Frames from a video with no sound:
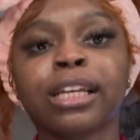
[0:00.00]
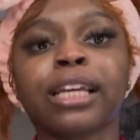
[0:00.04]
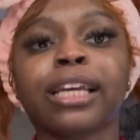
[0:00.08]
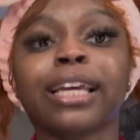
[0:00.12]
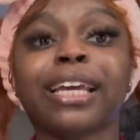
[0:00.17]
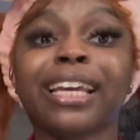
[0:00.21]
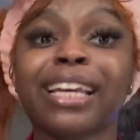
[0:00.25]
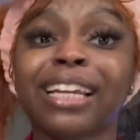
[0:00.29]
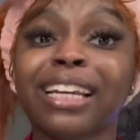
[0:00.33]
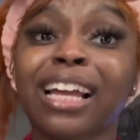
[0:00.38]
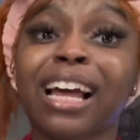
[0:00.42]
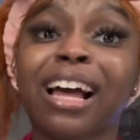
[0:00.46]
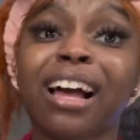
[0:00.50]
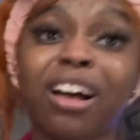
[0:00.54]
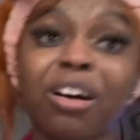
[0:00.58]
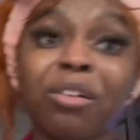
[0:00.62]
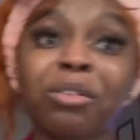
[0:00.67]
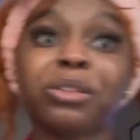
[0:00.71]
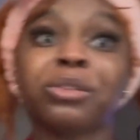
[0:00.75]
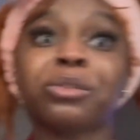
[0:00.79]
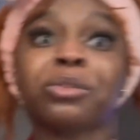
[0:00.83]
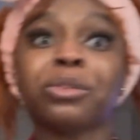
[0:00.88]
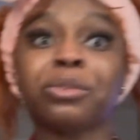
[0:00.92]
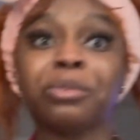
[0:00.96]
And I
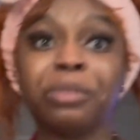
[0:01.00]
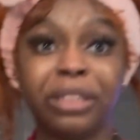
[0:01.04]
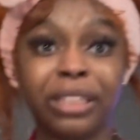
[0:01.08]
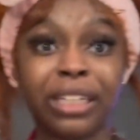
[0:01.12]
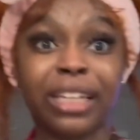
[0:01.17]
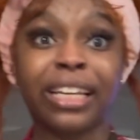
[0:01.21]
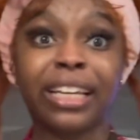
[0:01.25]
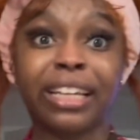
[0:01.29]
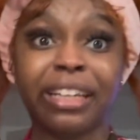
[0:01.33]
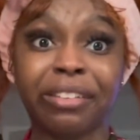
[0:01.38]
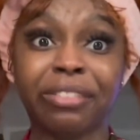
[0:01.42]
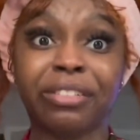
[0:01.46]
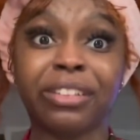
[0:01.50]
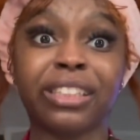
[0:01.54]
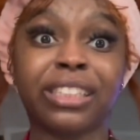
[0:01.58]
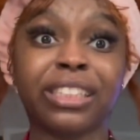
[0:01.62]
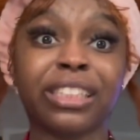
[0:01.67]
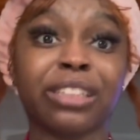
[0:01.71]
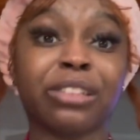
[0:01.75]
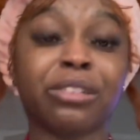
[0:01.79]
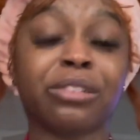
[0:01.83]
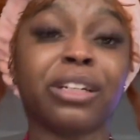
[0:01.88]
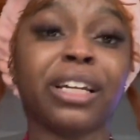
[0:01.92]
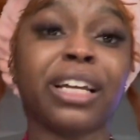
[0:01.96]
always want to read it every
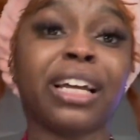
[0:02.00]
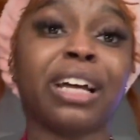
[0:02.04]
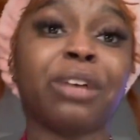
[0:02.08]
single day.